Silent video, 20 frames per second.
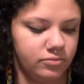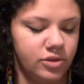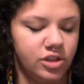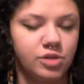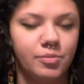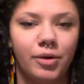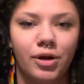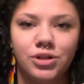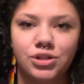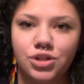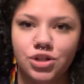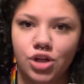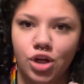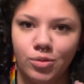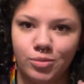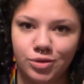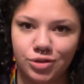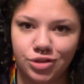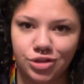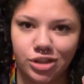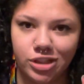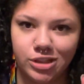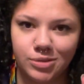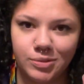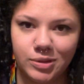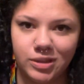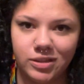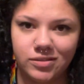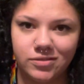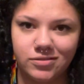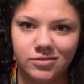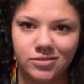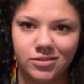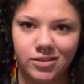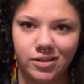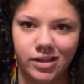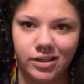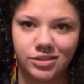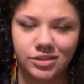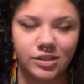Barnes & Noble's Shakespeare
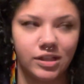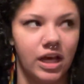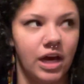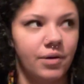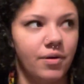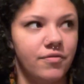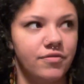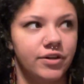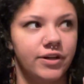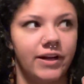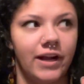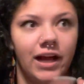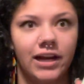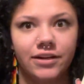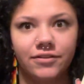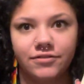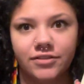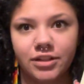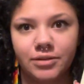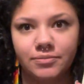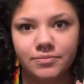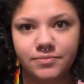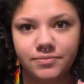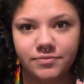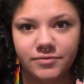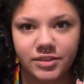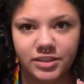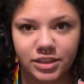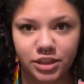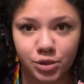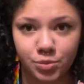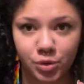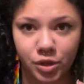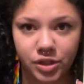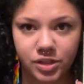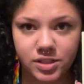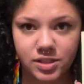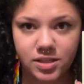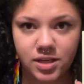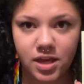collection. However, I got it from Vintage
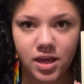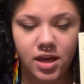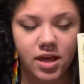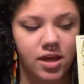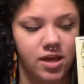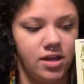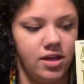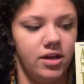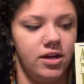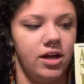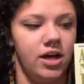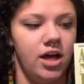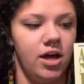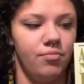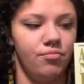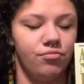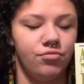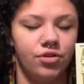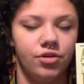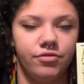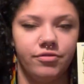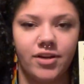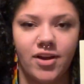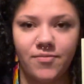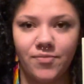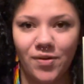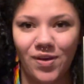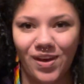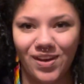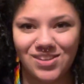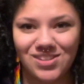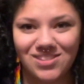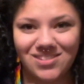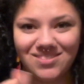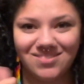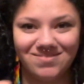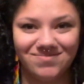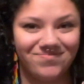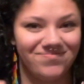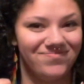Books for $5.
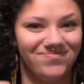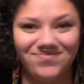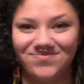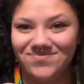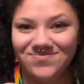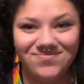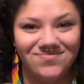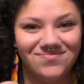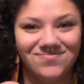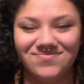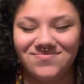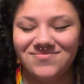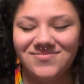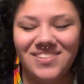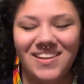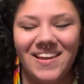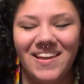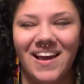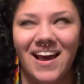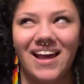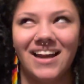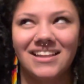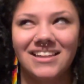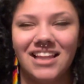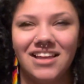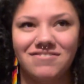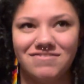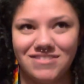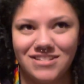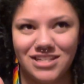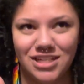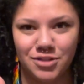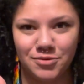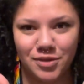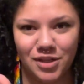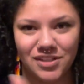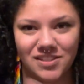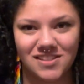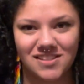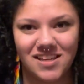Gotta love Vintage
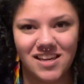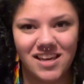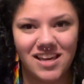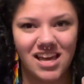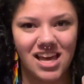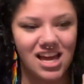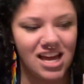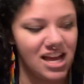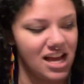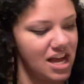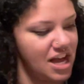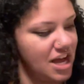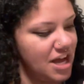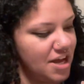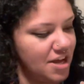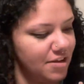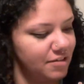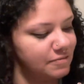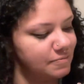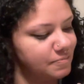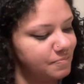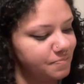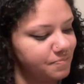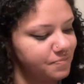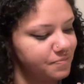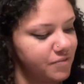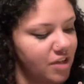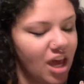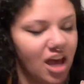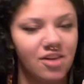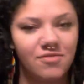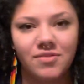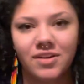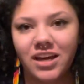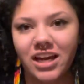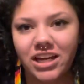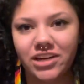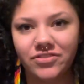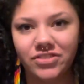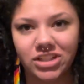Books. I've been
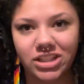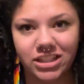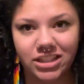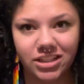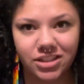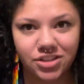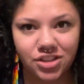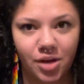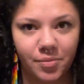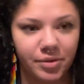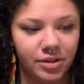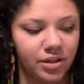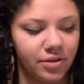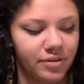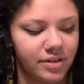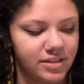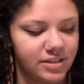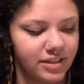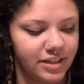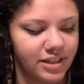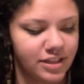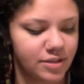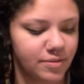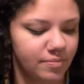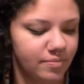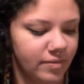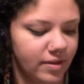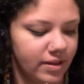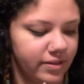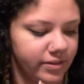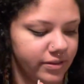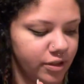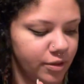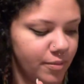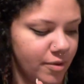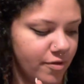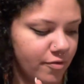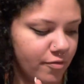kind of addicted to shopping there recently. It's a little bit of